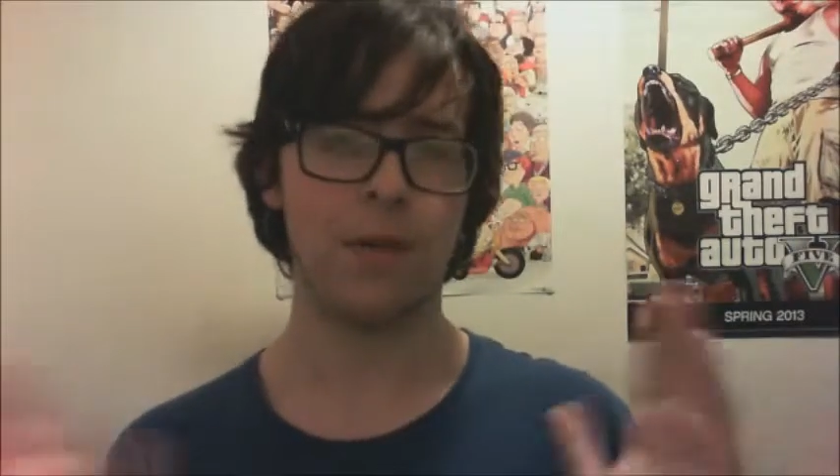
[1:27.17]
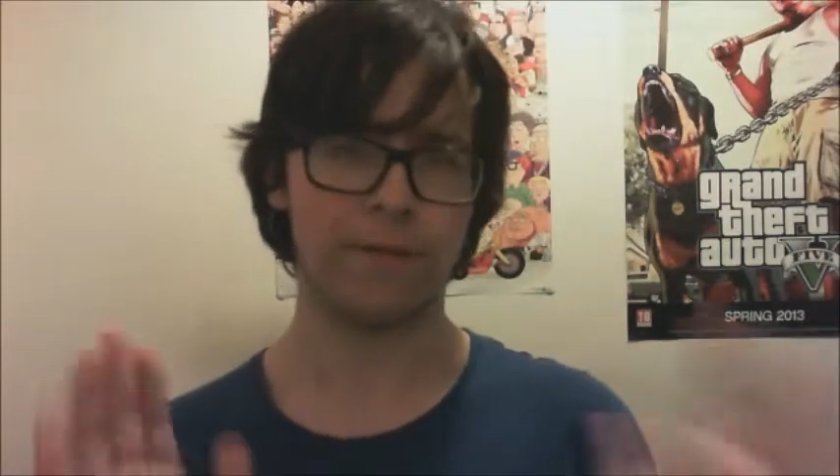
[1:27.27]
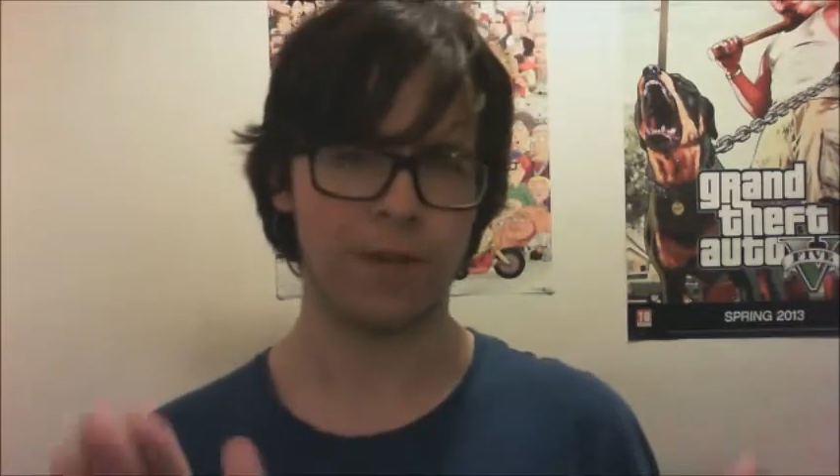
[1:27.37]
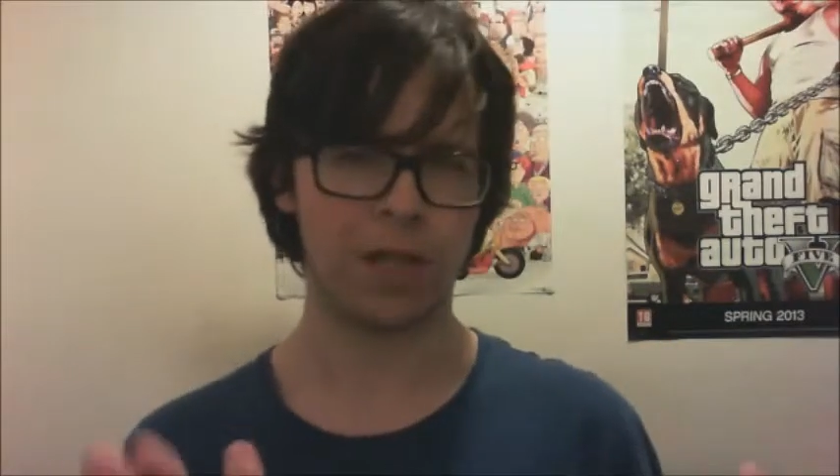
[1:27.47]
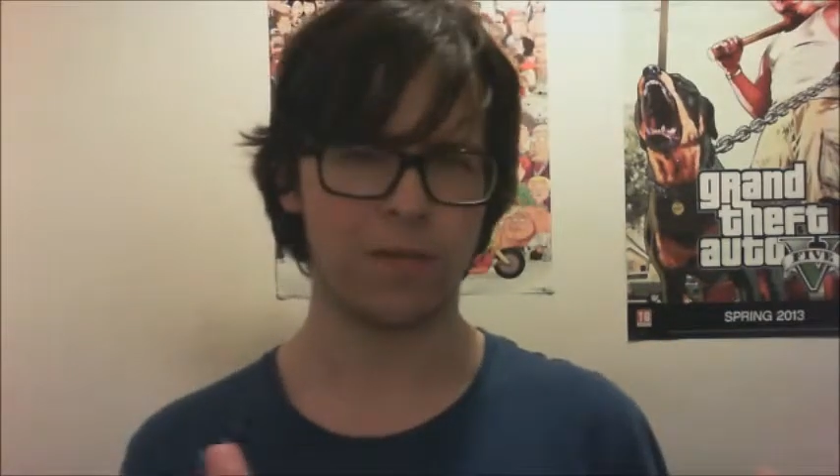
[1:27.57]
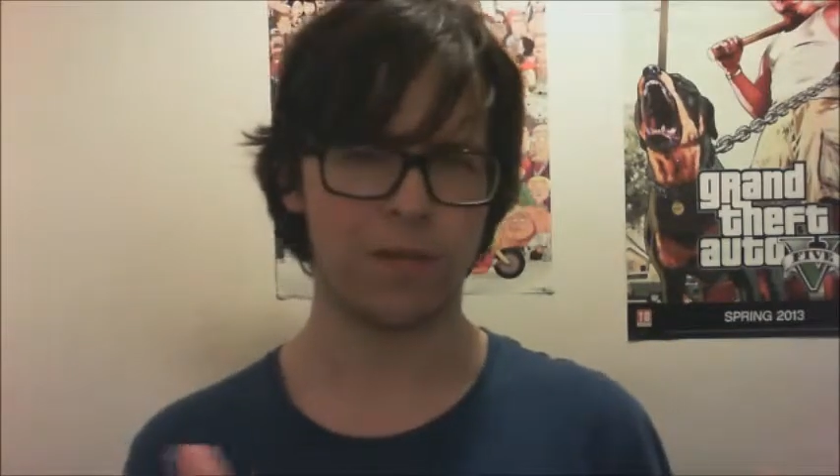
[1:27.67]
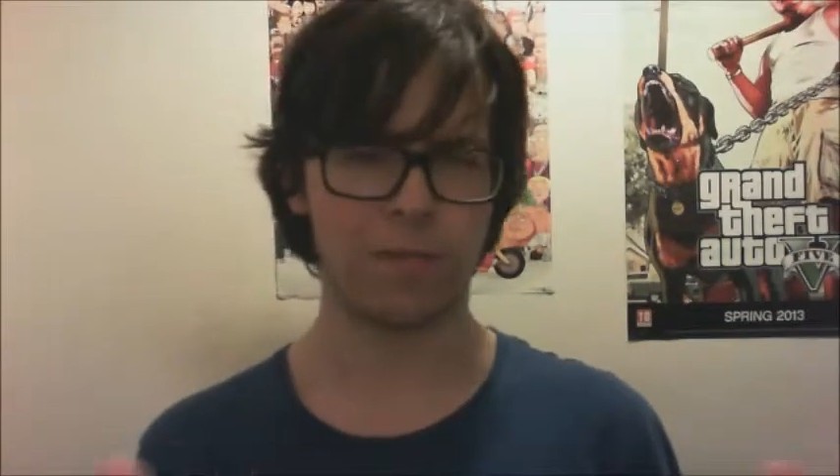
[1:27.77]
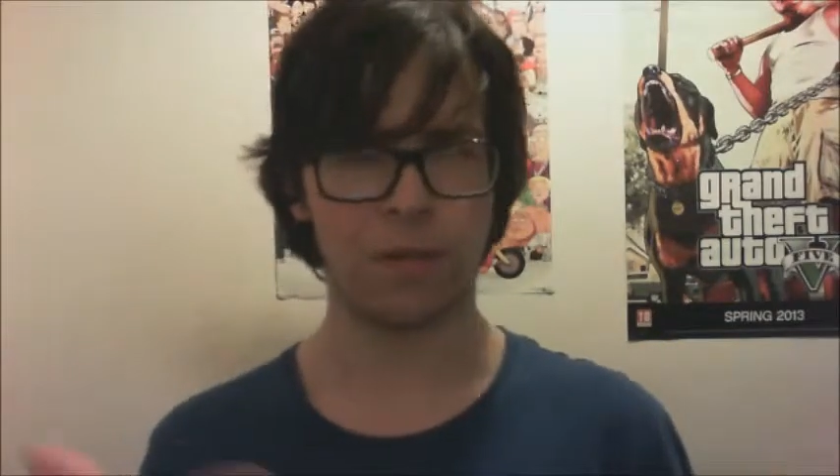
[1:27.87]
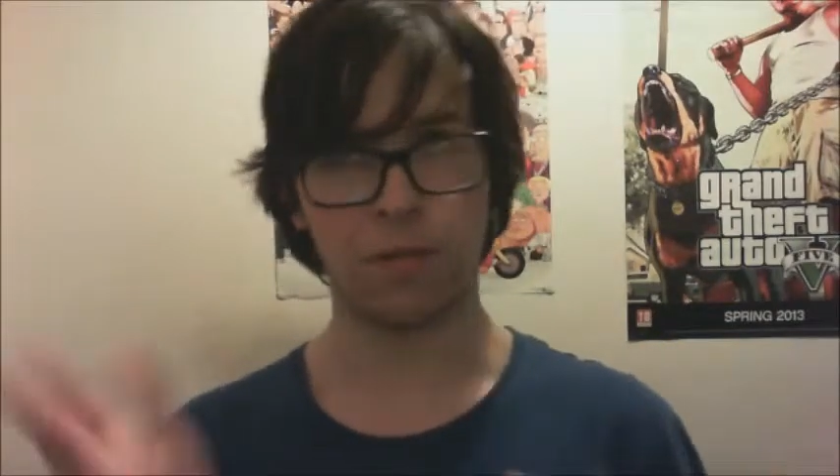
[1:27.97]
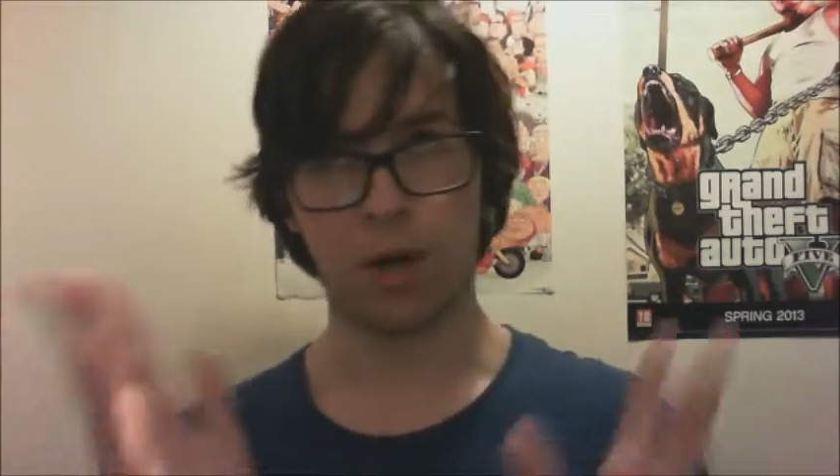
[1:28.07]
in the first film,
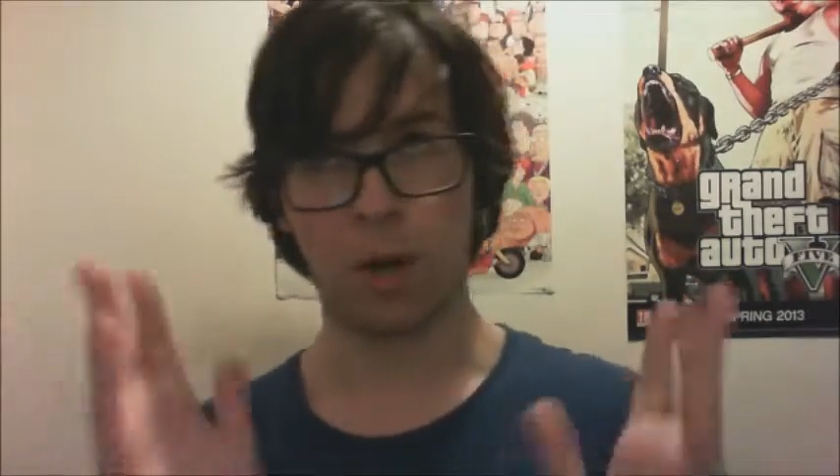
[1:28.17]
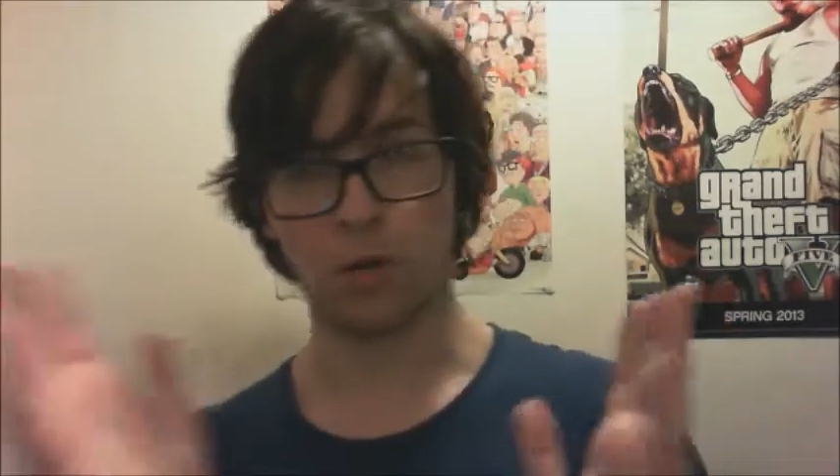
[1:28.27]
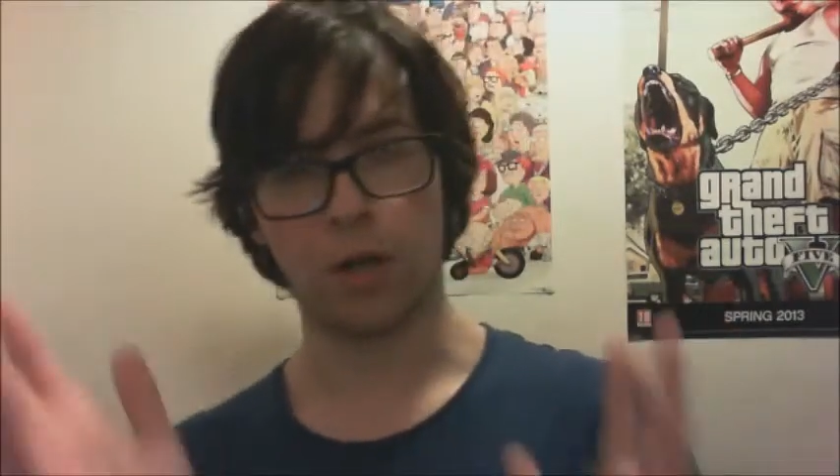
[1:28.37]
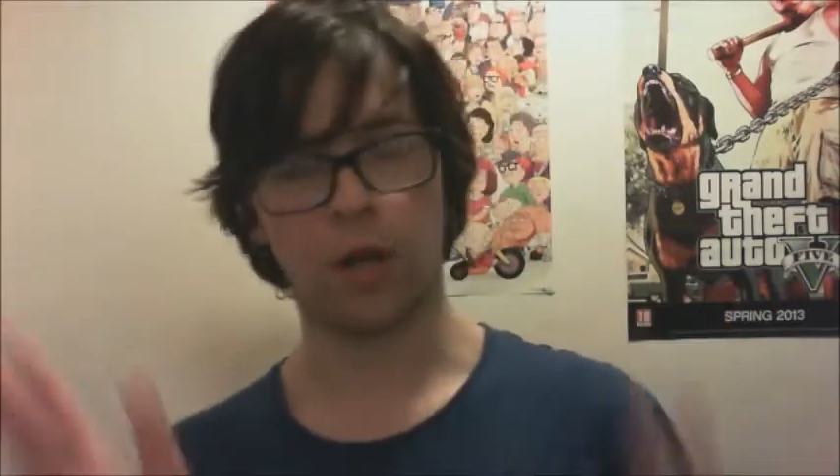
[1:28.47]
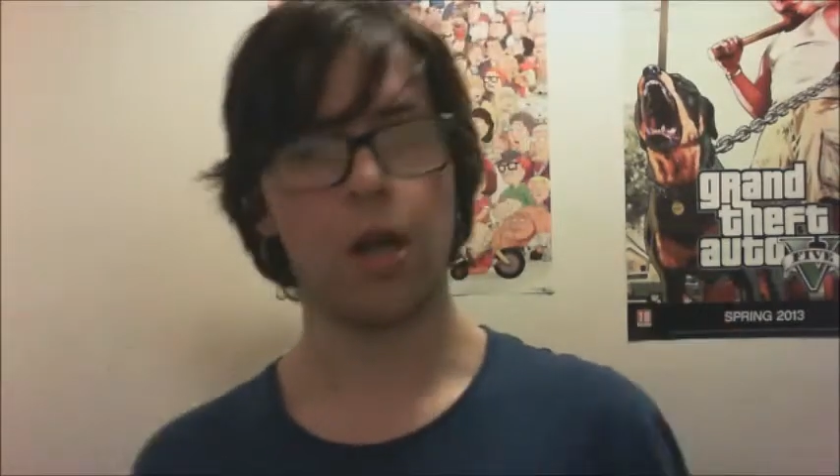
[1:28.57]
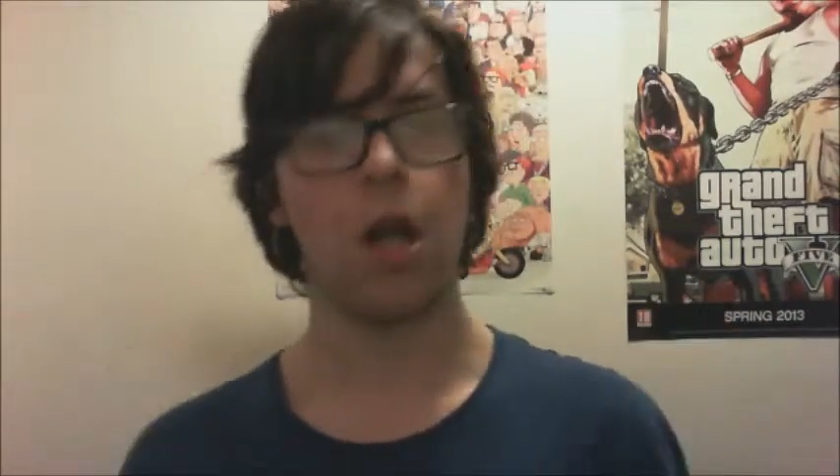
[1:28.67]
but older.